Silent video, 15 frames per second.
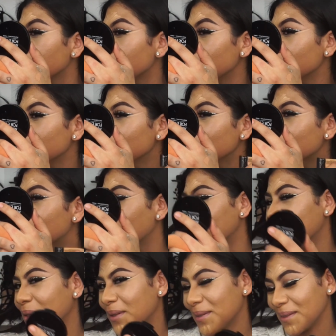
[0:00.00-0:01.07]
Ooh,
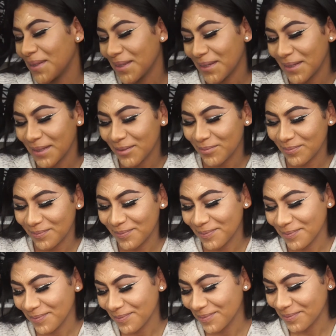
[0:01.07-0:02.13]
girl, kill it.
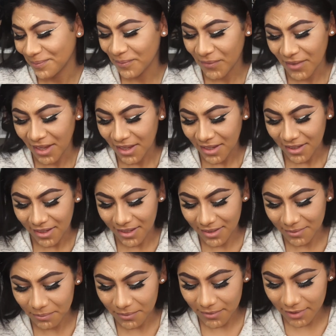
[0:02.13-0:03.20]

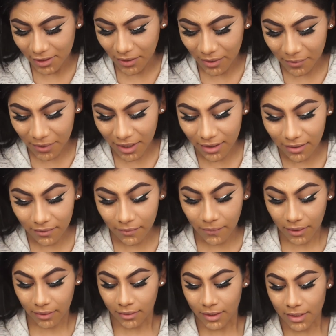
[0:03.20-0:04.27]
Yeah, so what I love
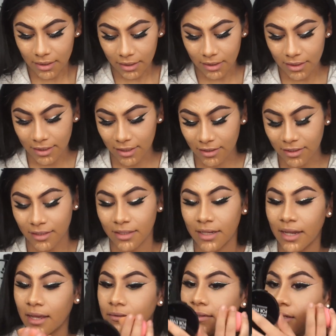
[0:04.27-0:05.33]
about these concealers, they
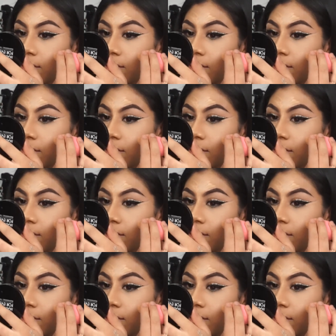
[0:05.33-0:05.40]
have